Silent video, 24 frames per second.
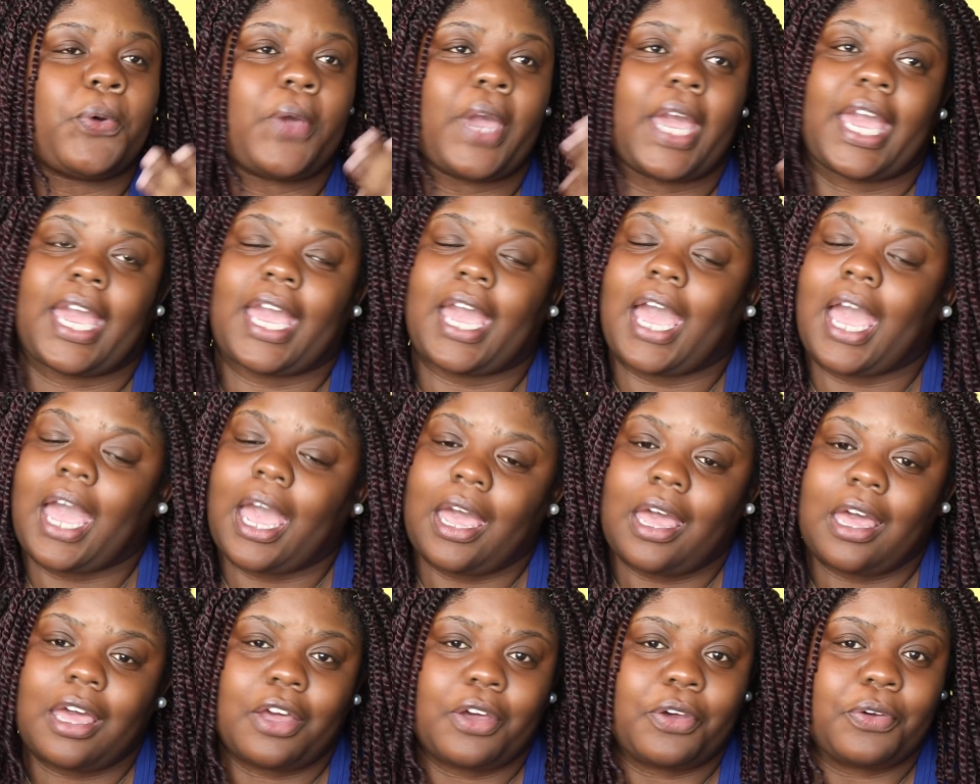And
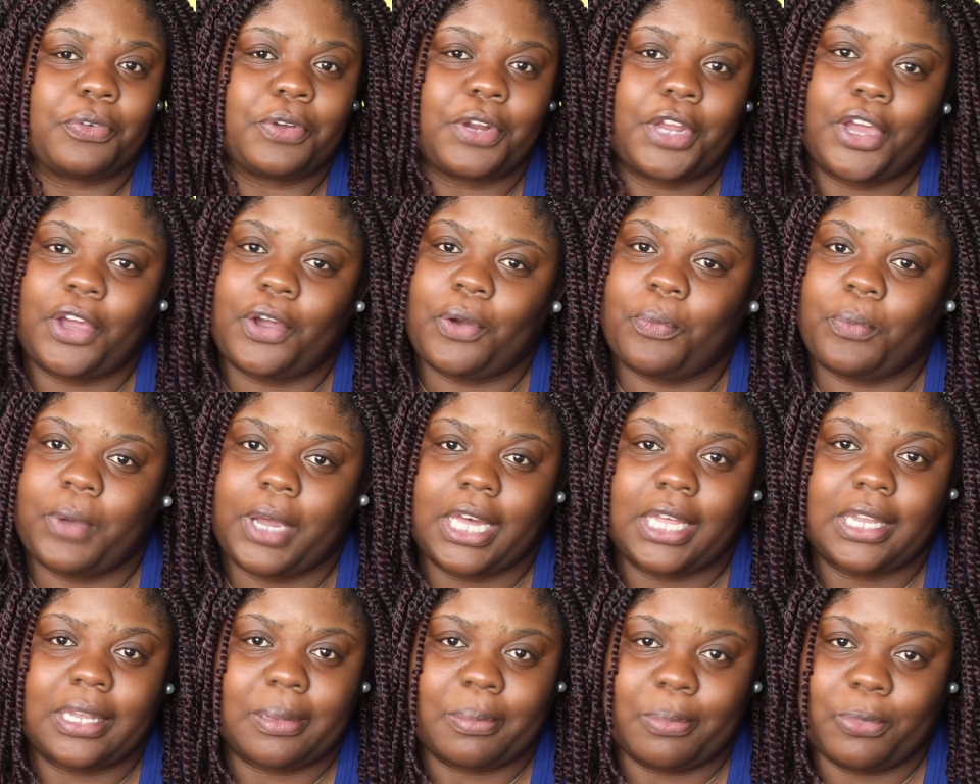I don't know
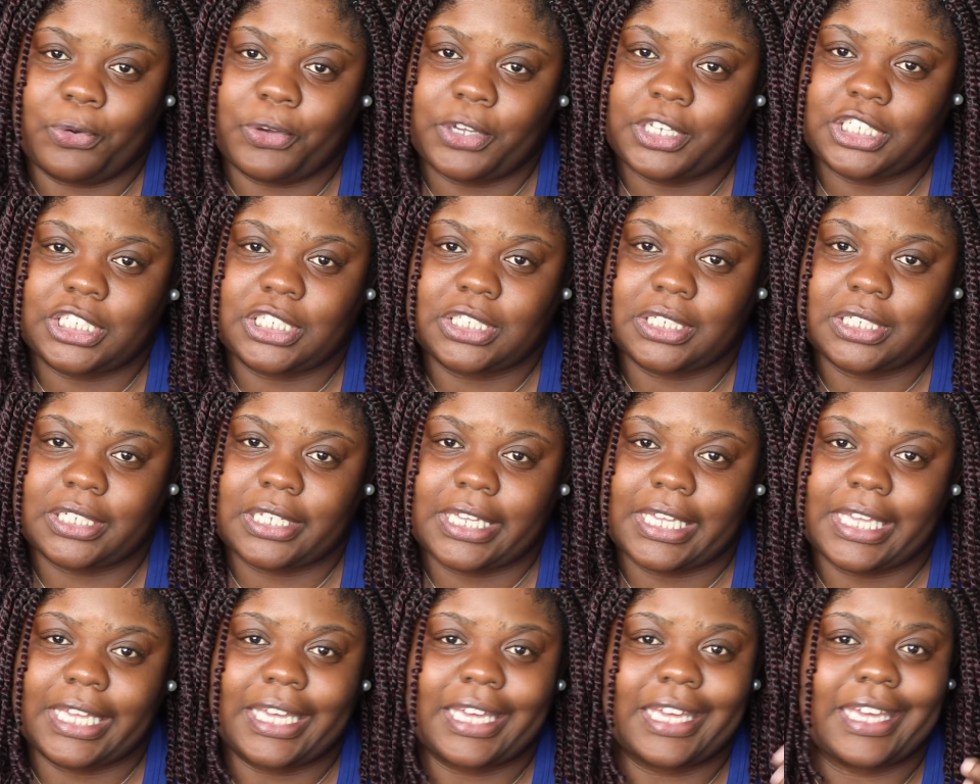where the
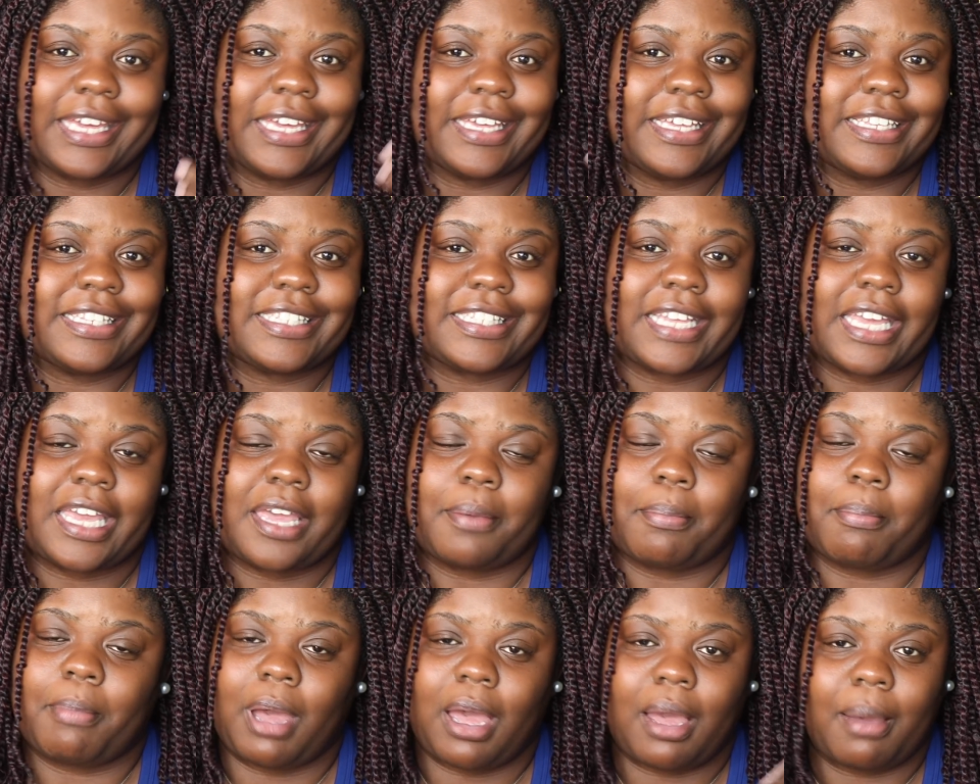moisture is
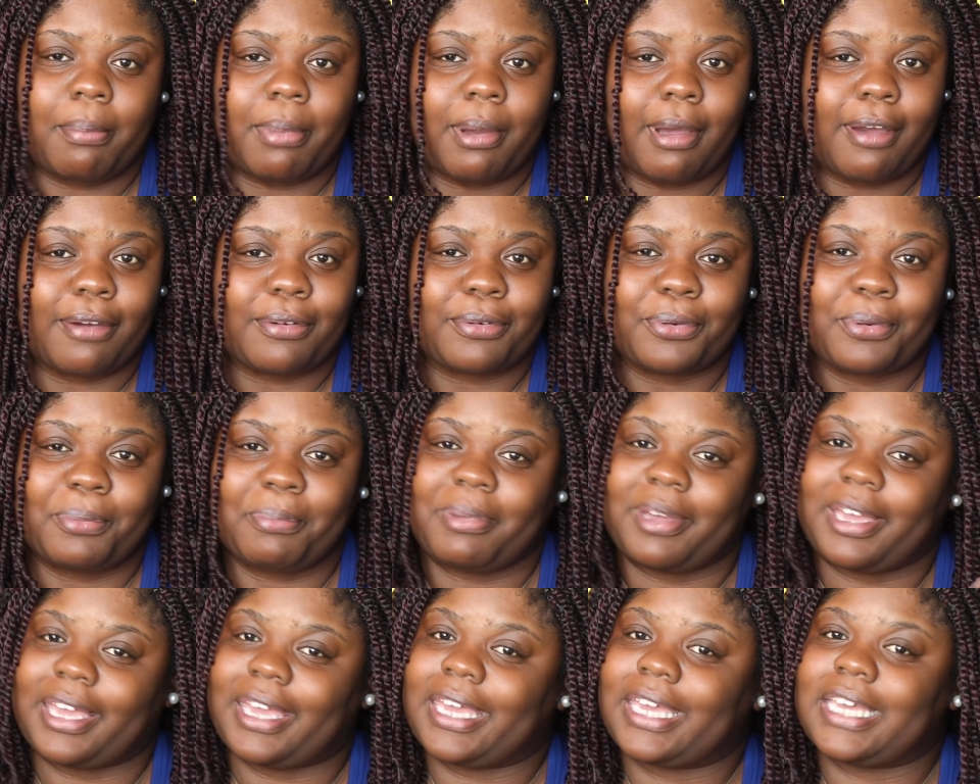in my bottle,
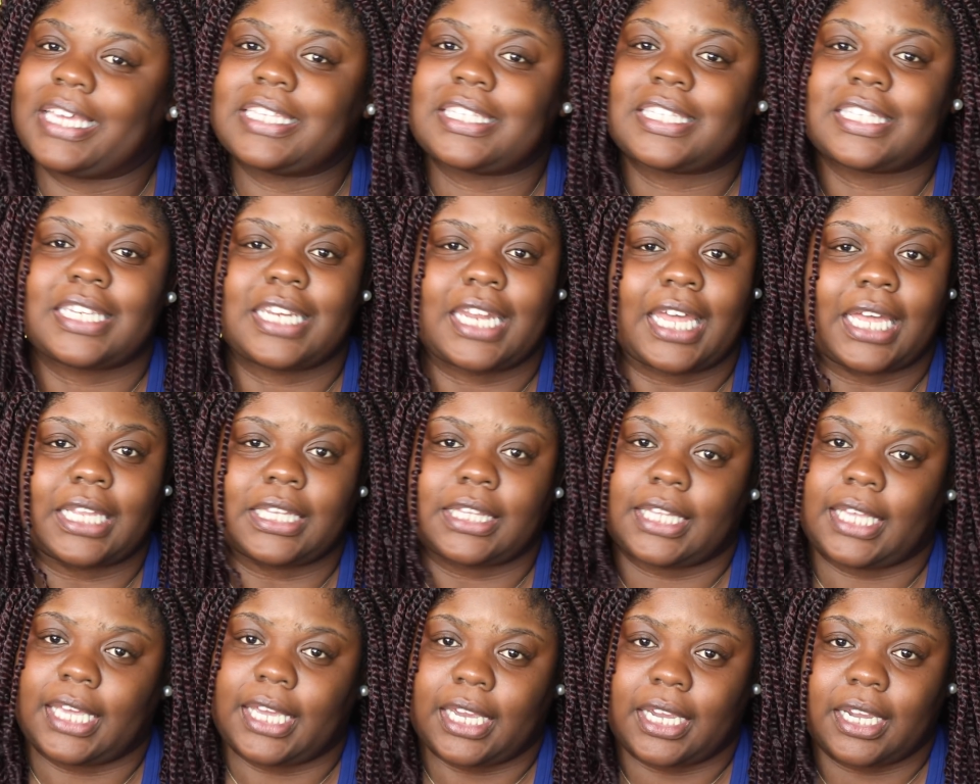but it's not
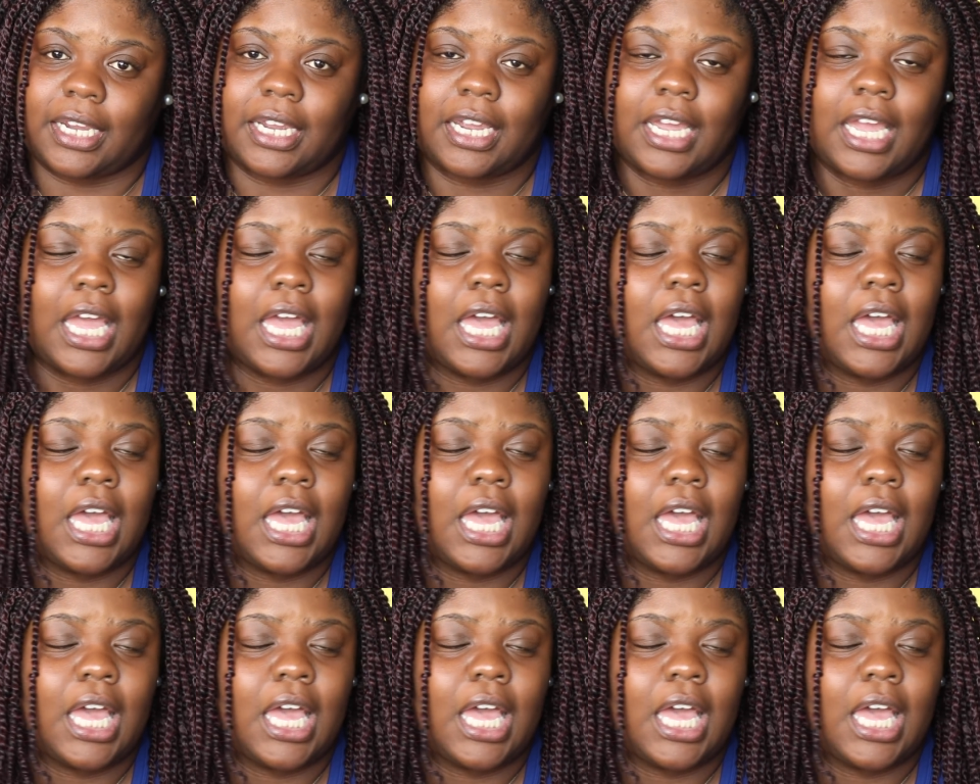there.